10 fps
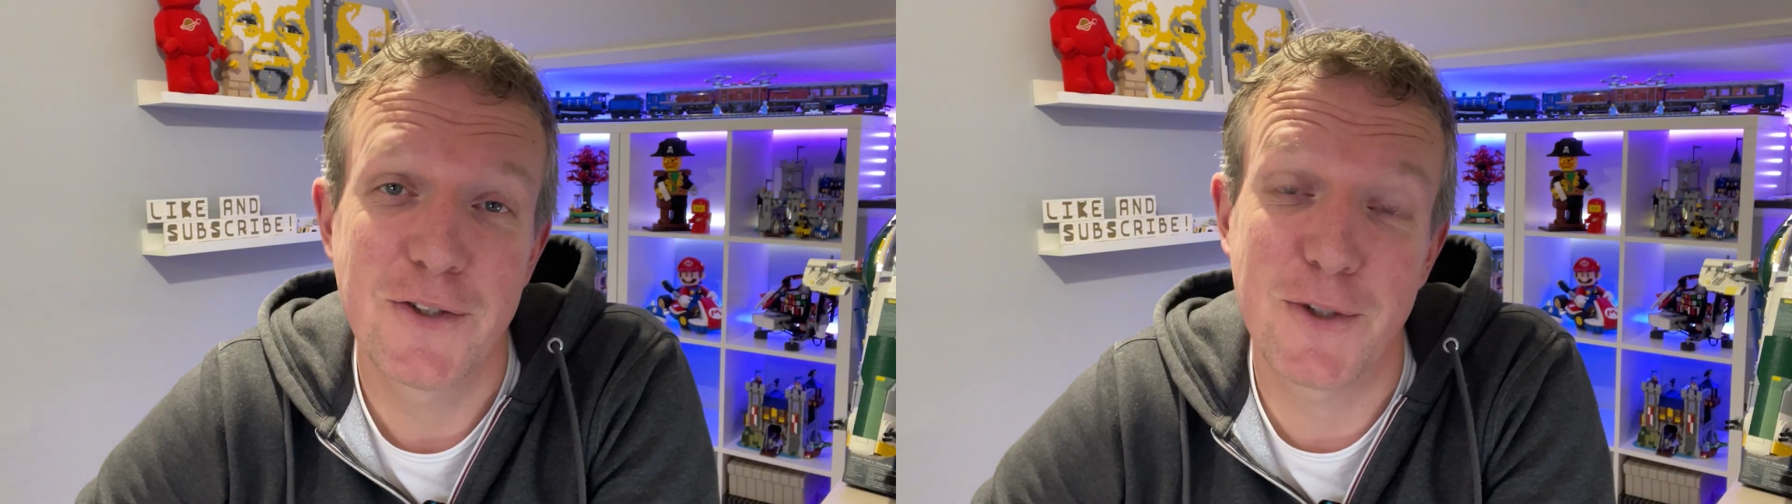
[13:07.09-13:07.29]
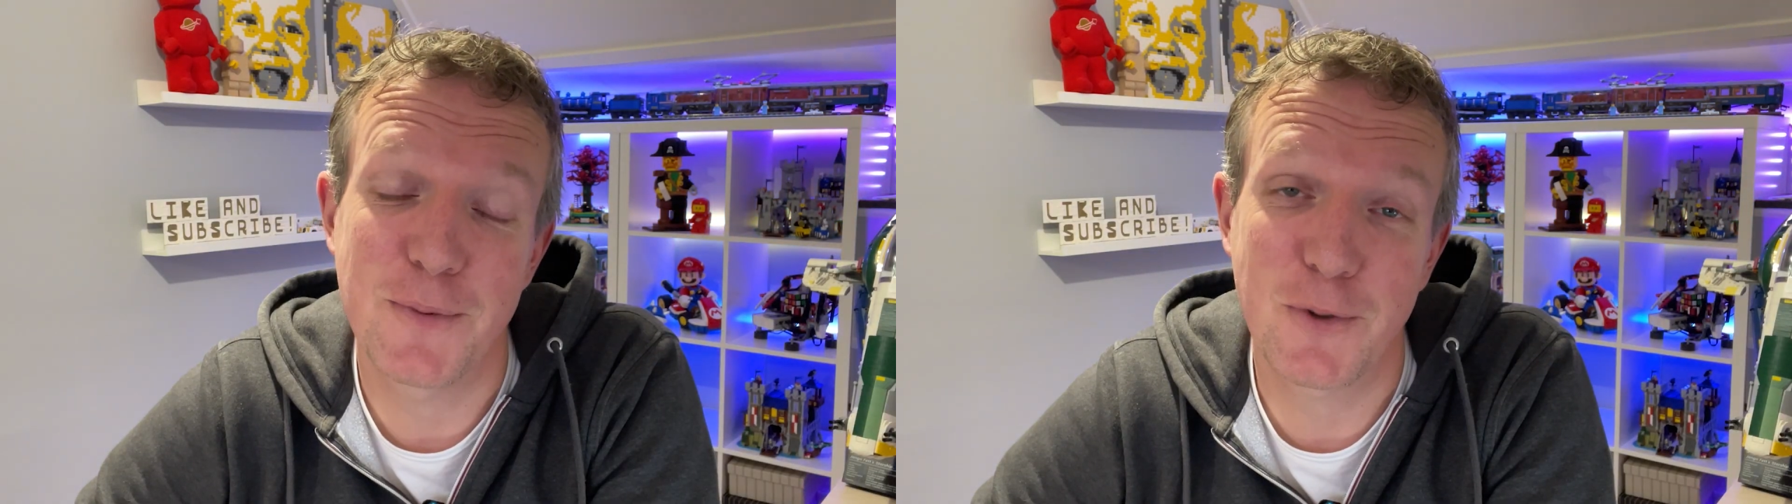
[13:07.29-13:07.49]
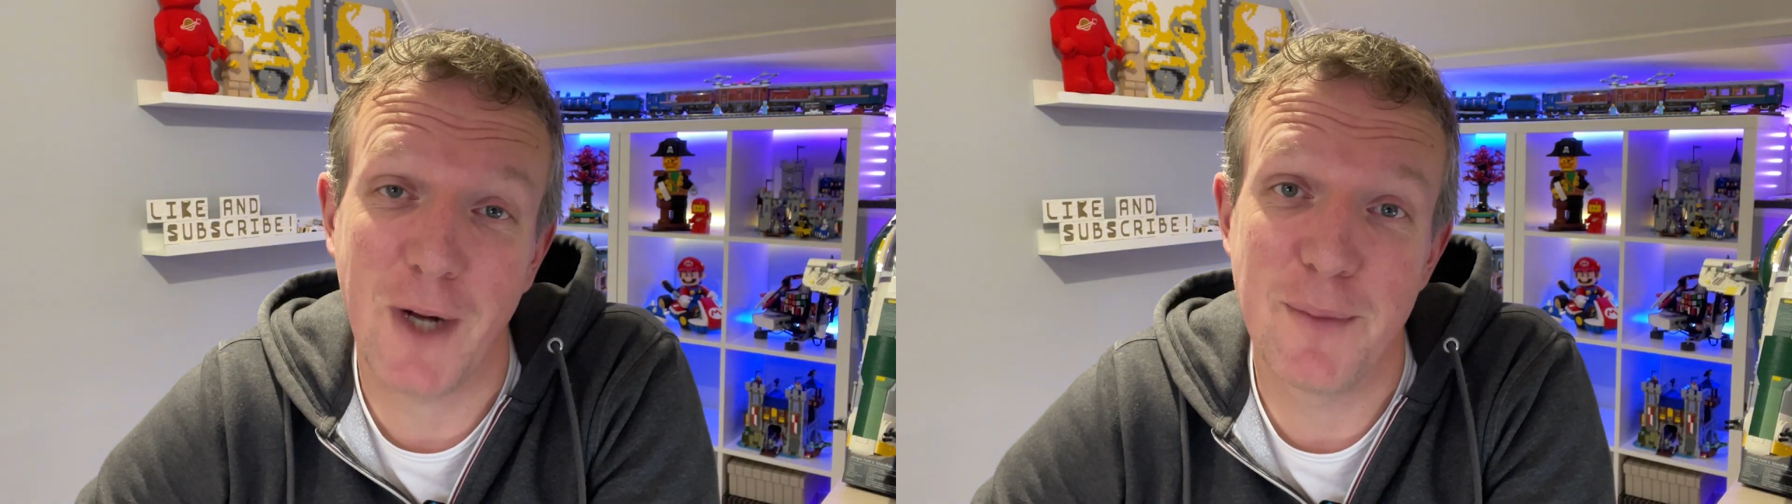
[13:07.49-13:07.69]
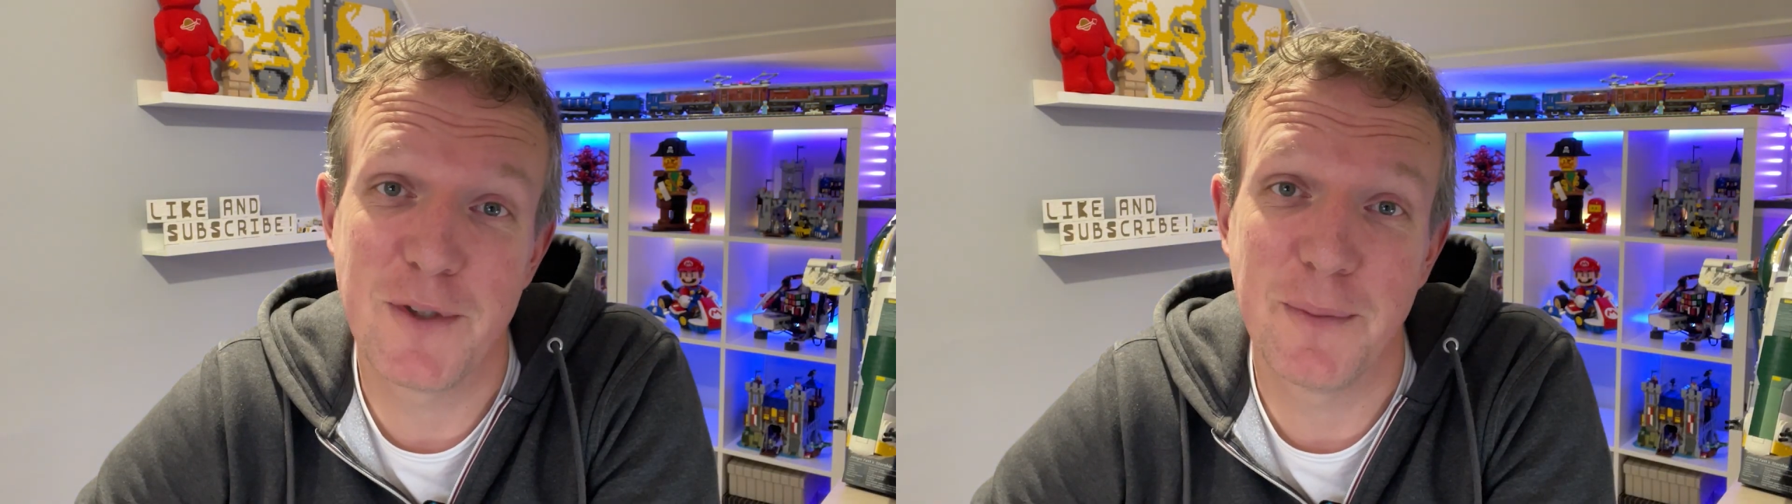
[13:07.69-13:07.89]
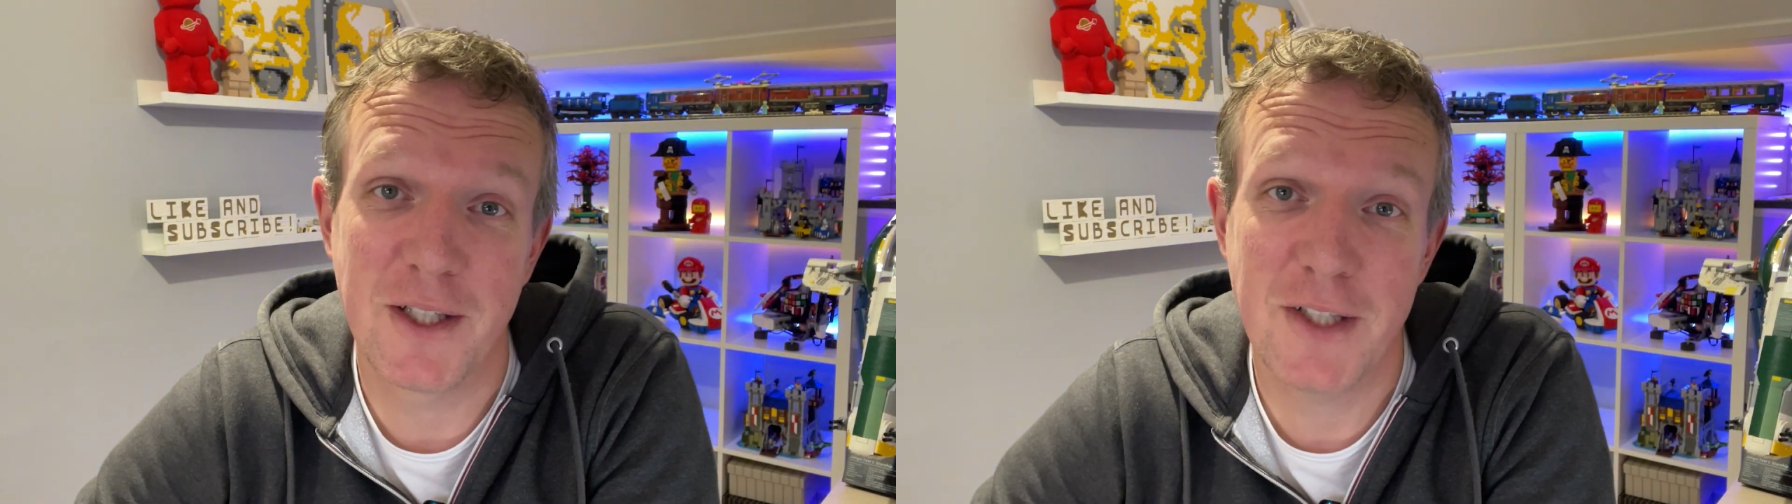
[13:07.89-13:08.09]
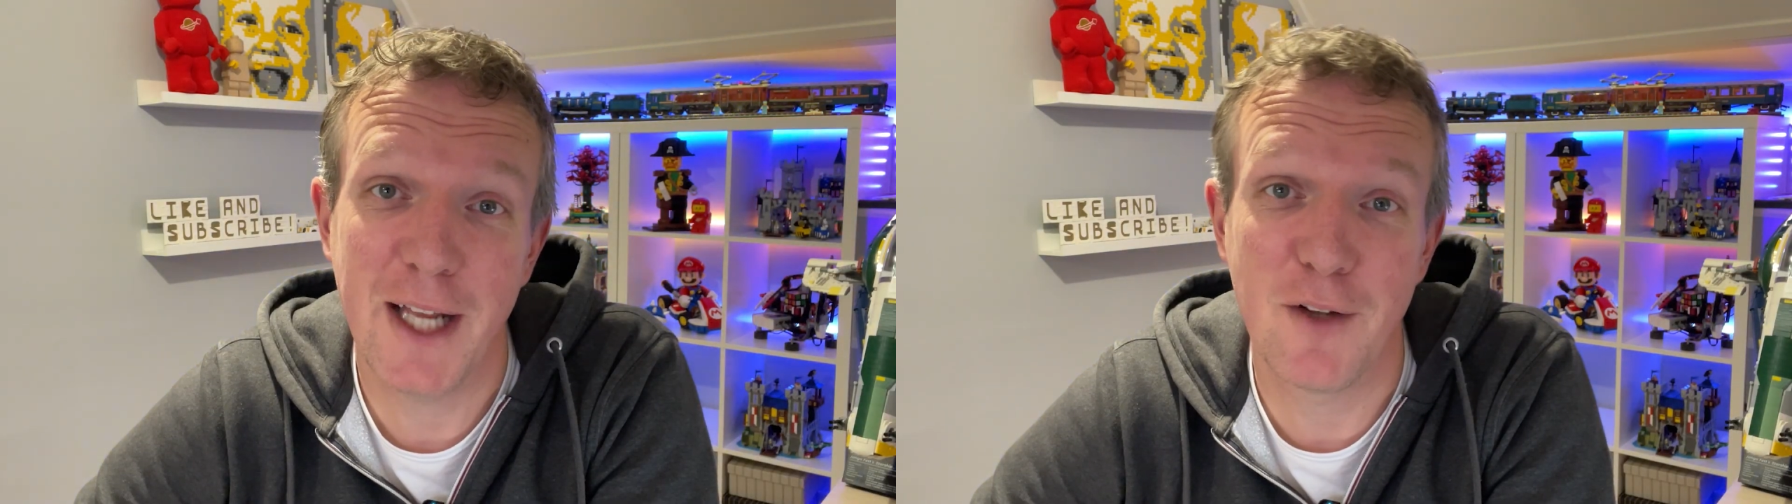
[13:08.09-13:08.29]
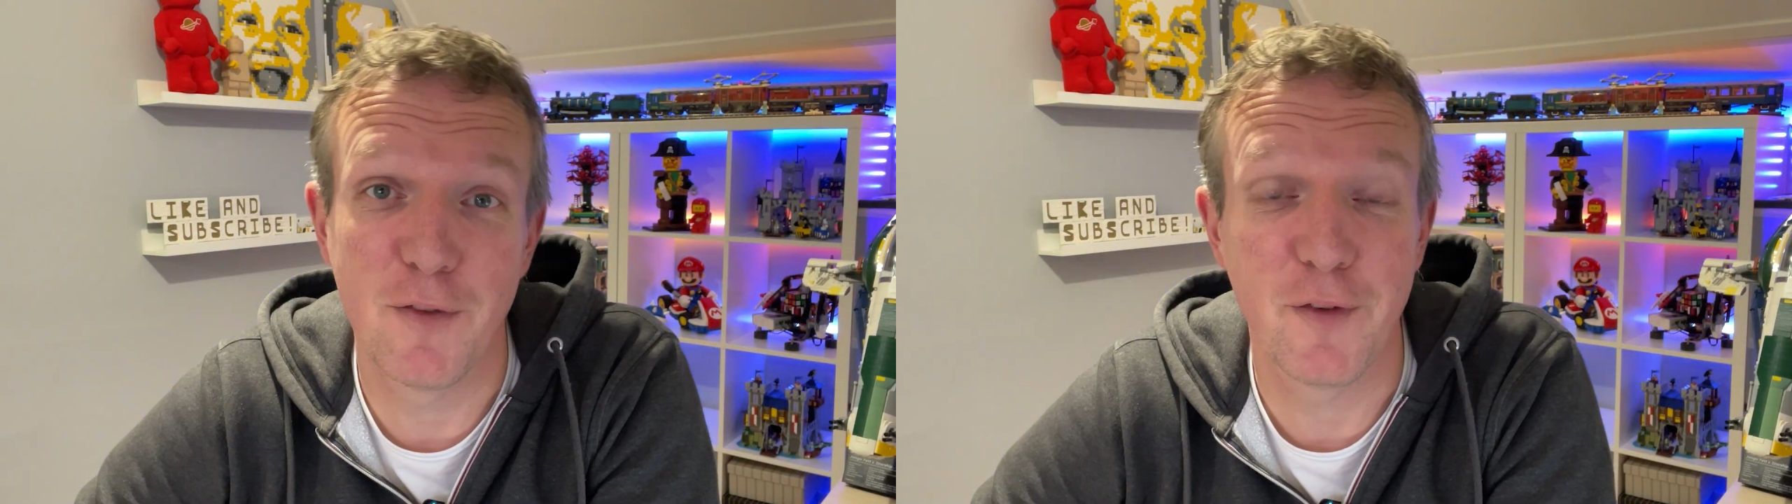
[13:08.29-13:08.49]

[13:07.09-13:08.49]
subscribe to my channel